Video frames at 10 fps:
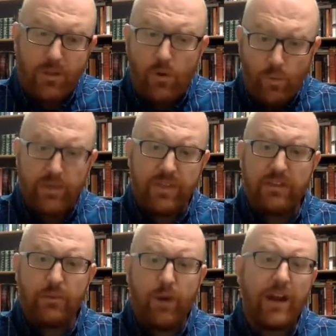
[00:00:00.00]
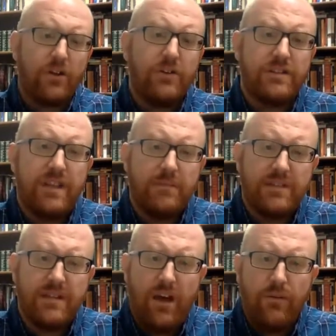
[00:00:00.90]
within the records
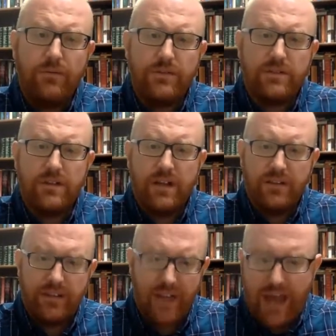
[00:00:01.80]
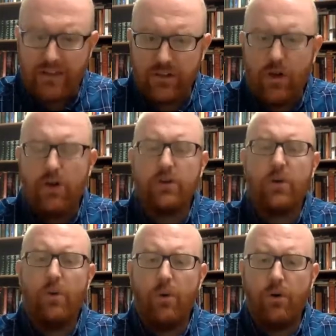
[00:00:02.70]
themselves, in the catalog
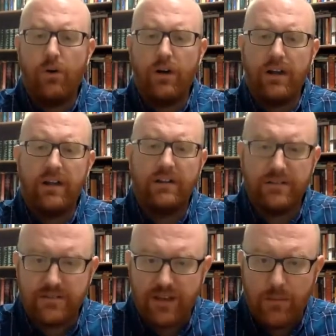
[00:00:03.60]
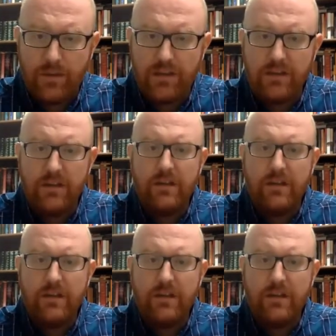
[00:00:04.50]
or in Summon.